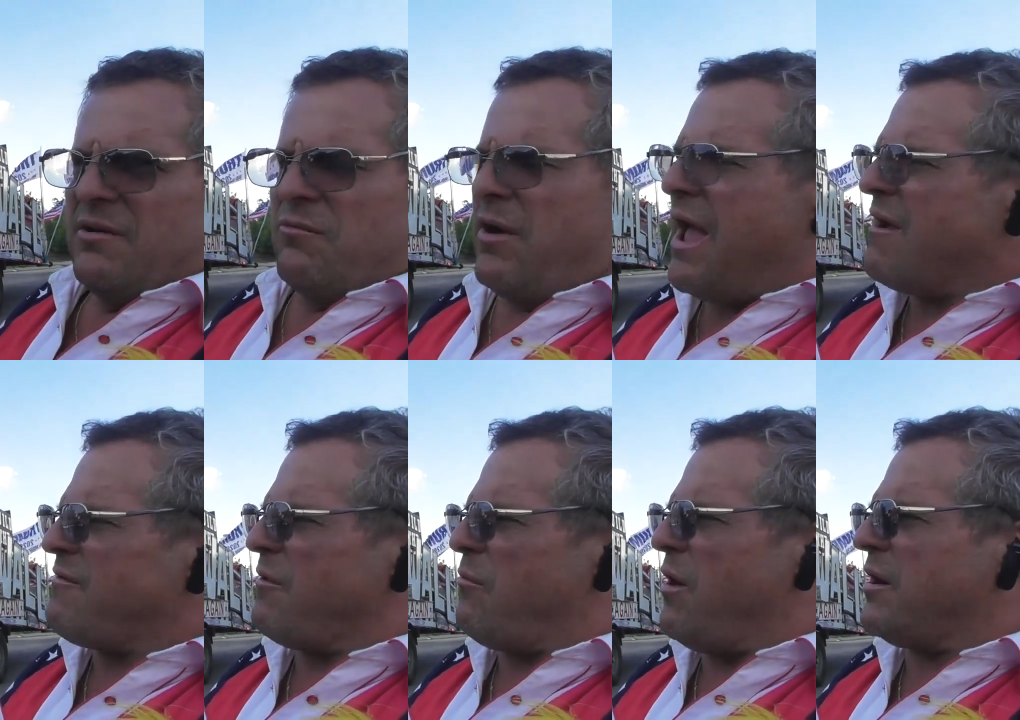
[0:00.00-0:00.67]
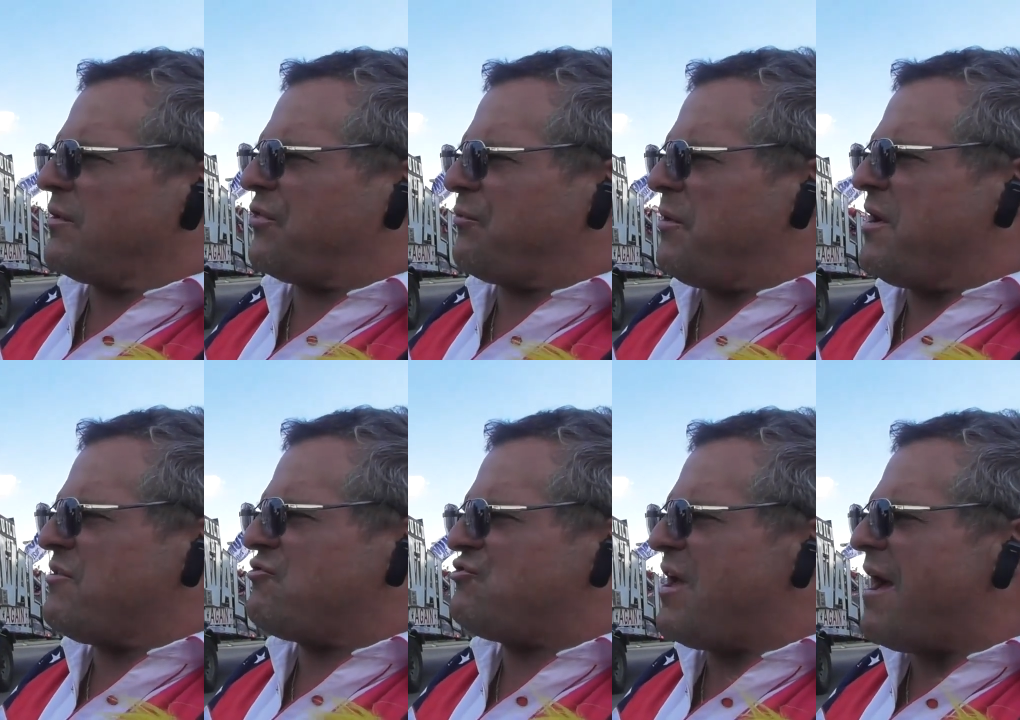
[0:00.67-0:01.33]
we haven't worked
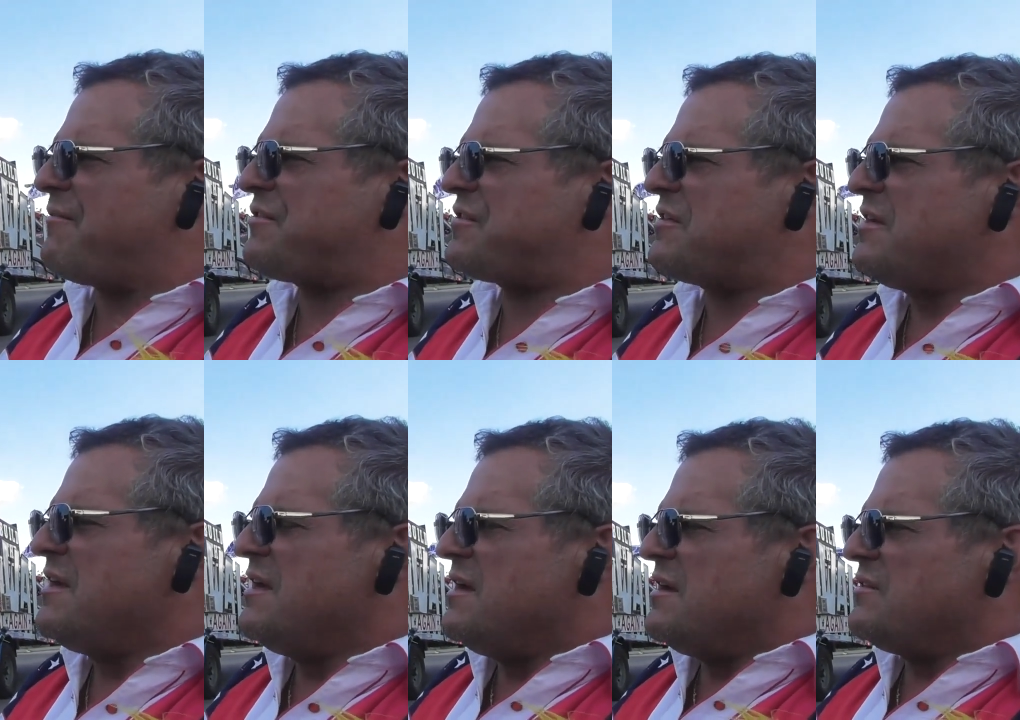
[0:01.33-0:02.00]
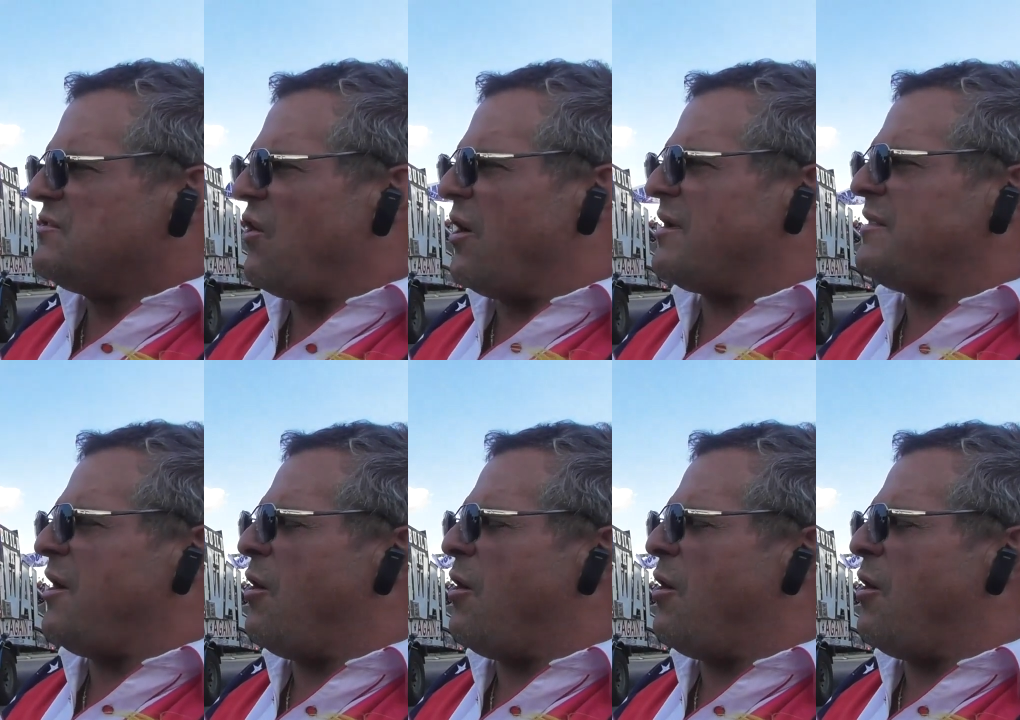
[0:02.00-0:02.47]
three shifts during the